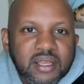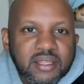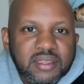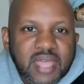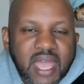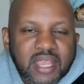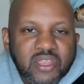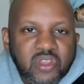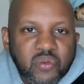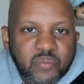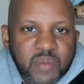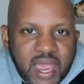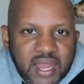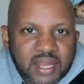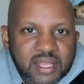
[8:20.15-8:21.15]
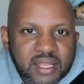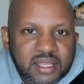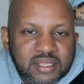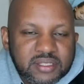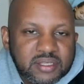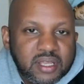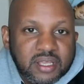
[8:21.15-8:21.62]
that humanity
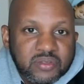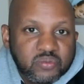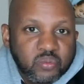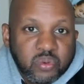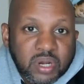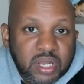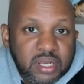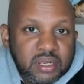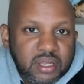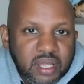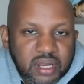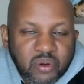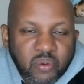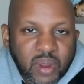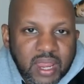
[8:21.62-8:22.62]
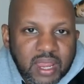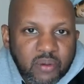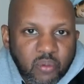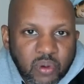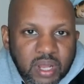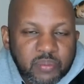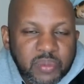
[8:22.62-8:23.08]
is one, in a way,
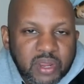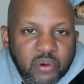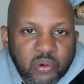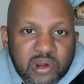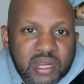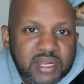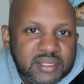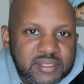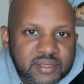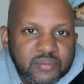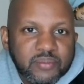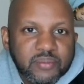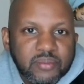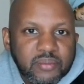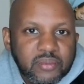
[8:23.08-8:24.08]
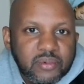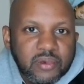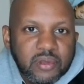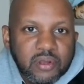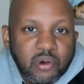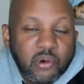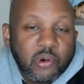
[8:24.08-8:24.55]
one big organism
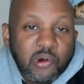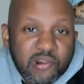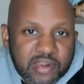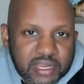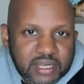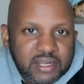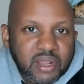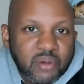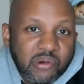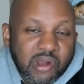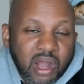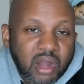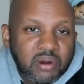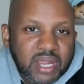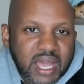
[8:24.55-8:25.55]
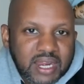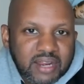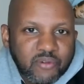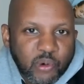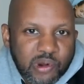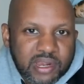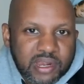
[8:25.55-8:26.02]
or organ, and we're all kind
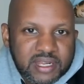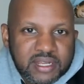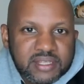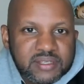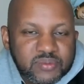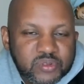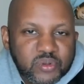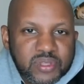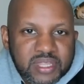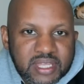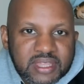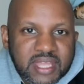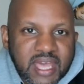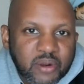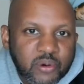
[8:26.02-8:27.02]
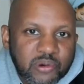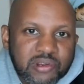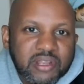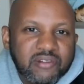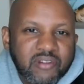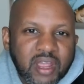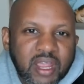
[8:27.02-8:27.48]
of organisms within that
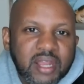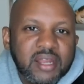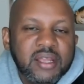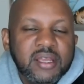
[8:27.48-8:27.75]
organ, right?